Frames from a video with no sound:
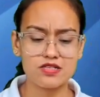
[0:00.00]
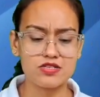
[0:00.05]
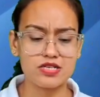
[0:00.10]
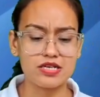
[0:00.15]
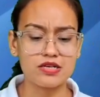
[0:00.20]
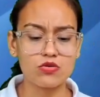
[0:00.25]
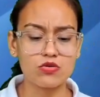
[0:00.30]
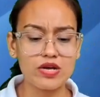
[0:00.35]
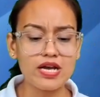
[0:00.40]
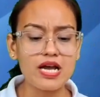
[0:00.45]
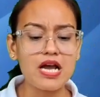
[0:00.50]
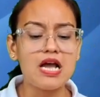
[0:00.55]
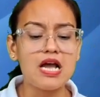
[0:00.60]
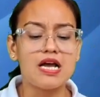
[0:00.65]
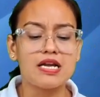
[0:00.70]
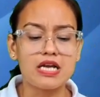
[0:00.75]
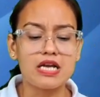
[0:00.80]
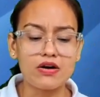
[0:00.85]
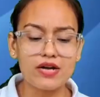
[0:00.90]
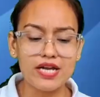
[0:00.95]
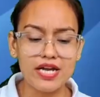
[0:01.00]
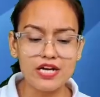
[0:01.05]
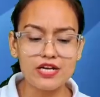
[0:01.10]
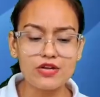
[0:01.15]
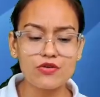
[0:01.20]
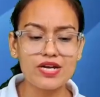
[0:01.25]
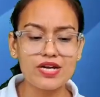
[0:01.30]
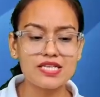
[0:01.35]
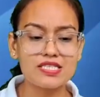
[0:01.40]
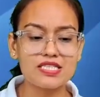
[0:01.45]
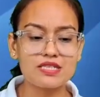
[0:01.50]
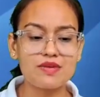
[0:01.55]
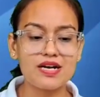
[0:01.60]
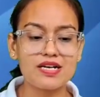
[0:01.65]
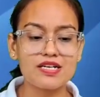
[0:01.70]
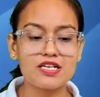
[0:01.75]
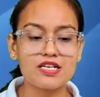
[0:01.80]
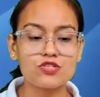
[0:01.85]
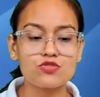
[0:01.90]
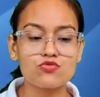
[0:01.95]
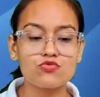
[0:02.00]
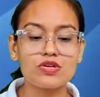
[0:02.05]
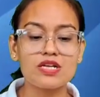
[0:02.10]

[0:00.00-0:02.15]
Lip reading: Okay, now here you can see, my dear student,